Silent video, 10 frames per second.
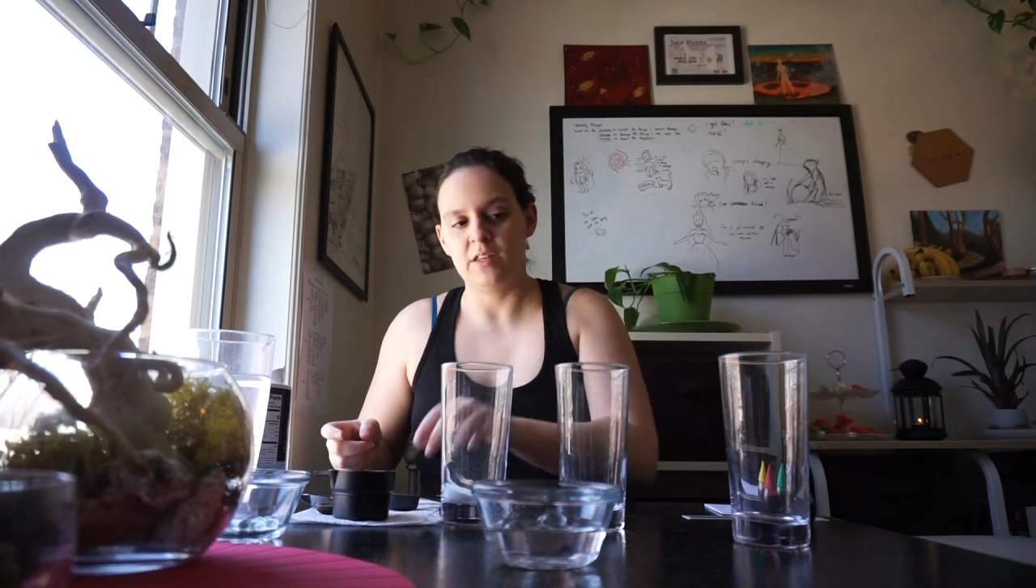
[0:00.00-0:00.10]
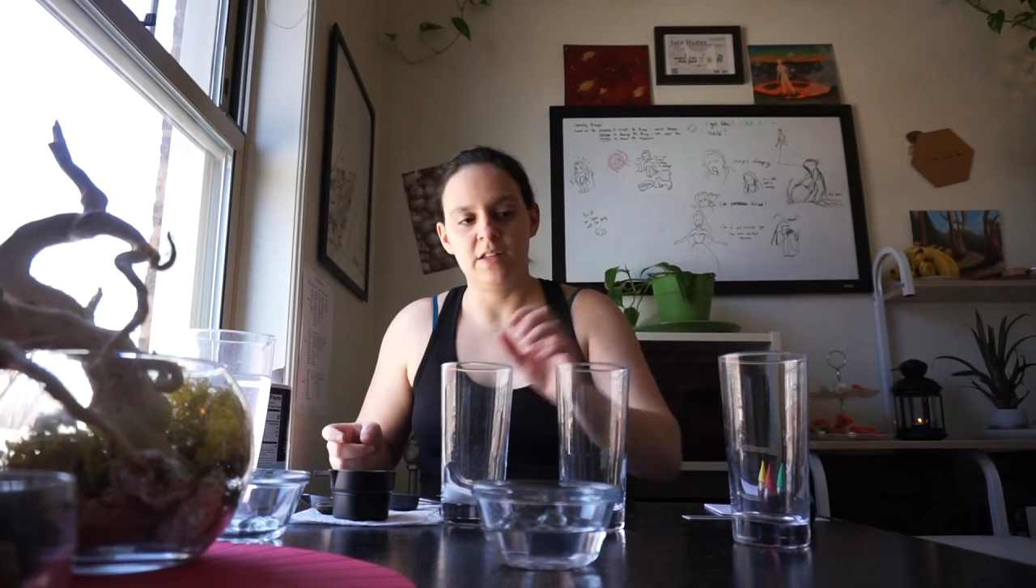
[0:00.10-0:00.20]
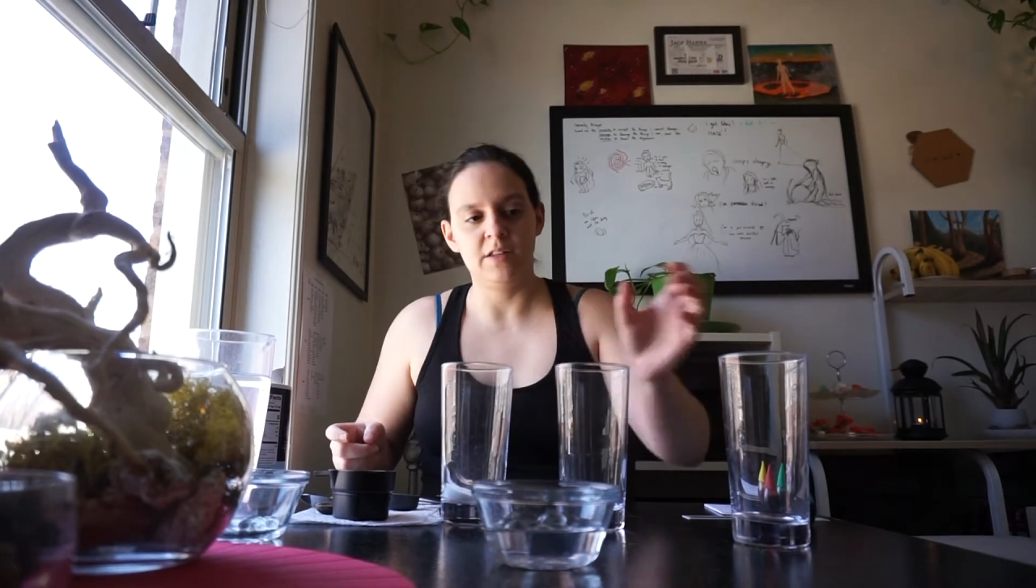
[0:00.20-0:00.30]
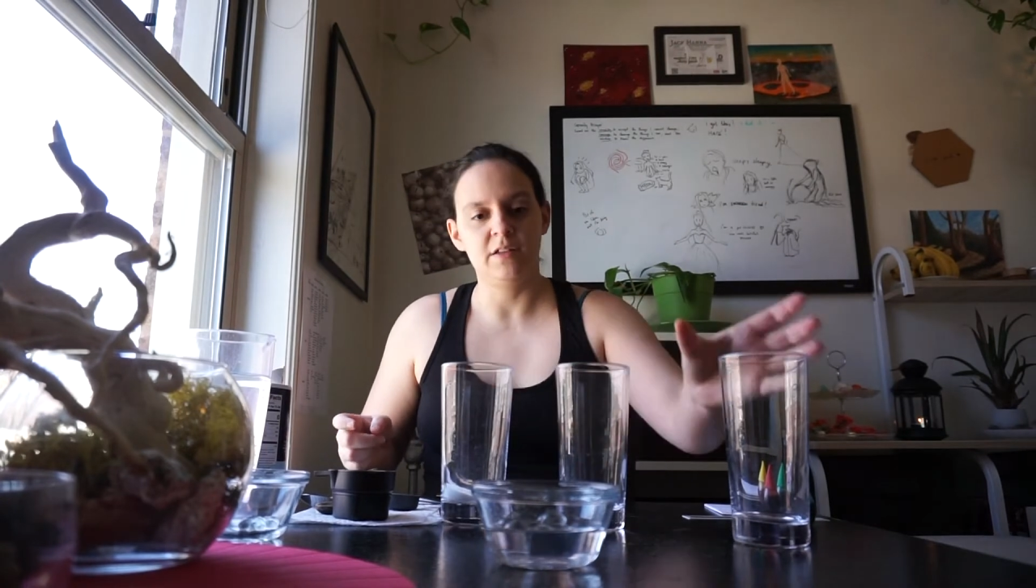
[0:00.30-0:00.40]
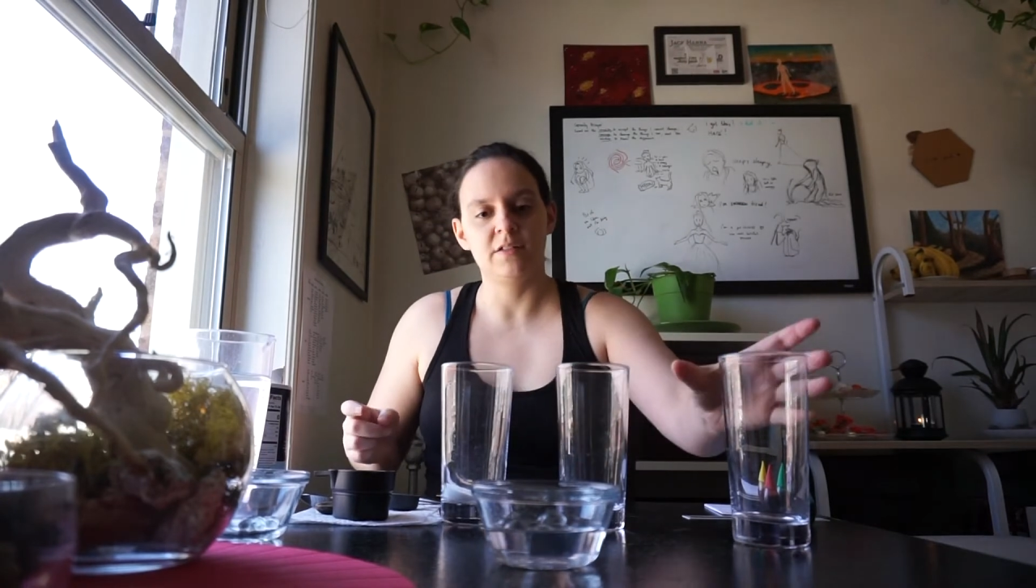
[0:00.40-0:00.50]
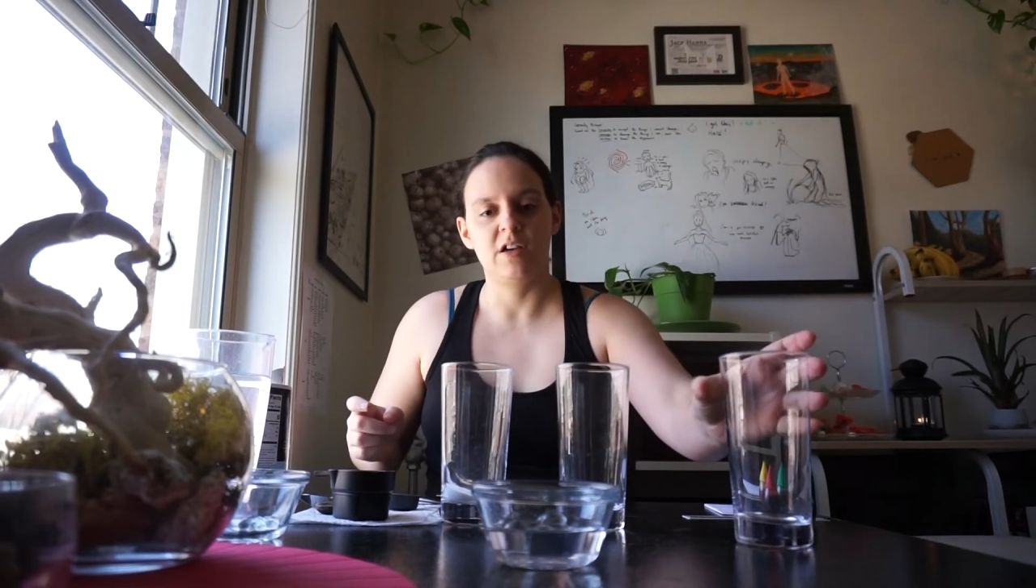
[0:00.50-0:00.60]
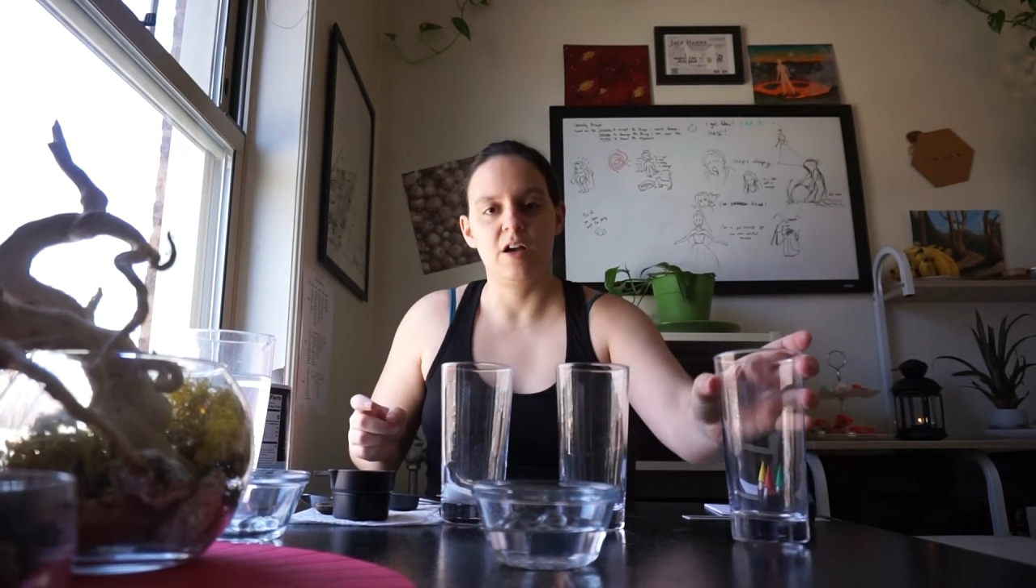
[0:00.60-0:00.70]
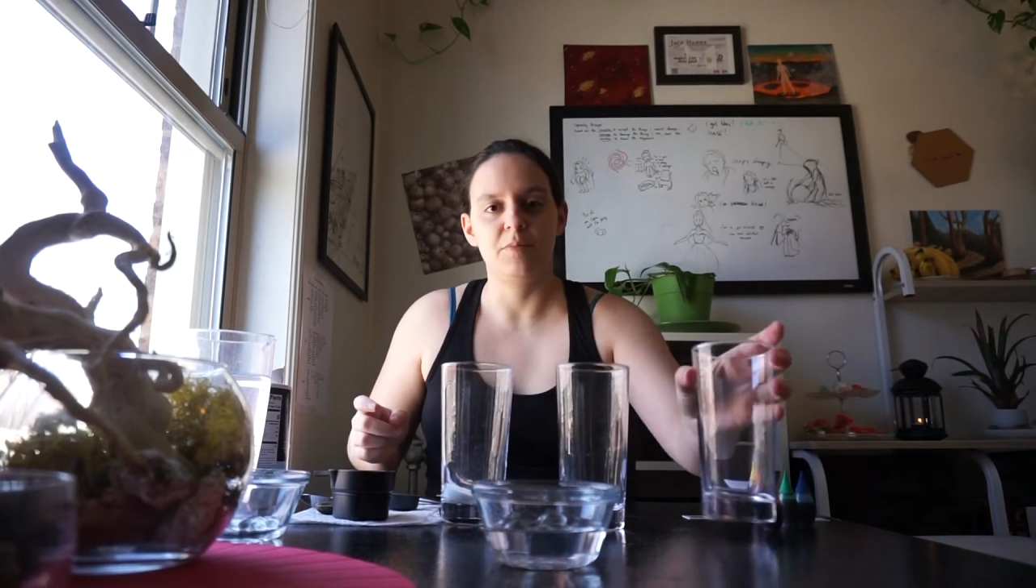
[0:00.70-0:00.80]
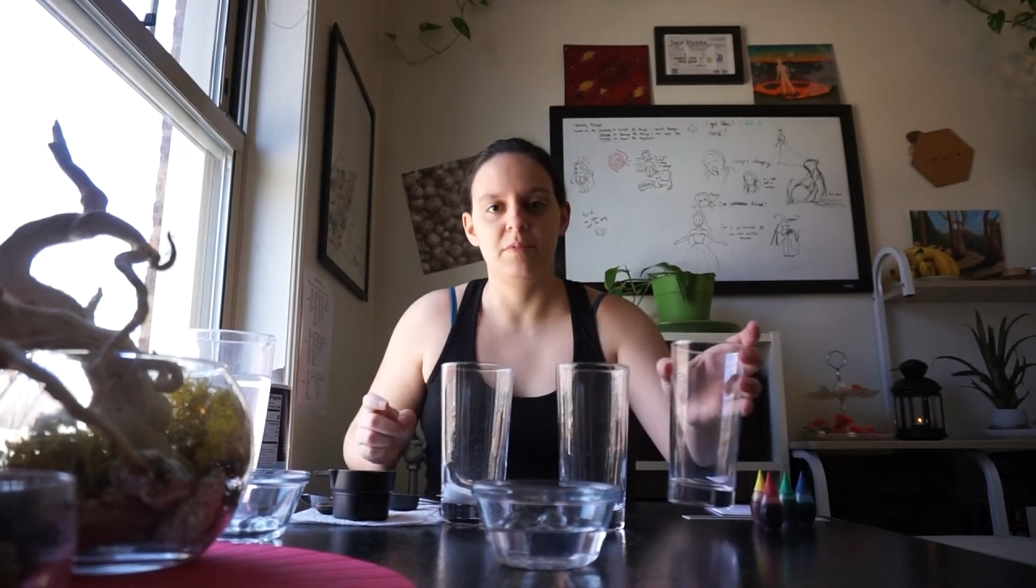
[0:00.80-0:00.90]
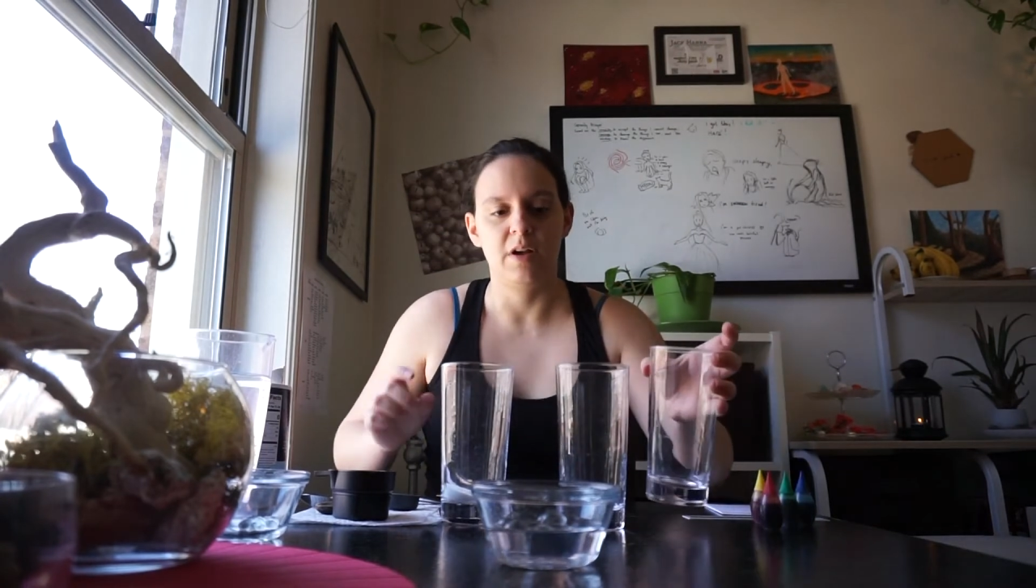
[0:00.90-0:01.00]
then in this cup,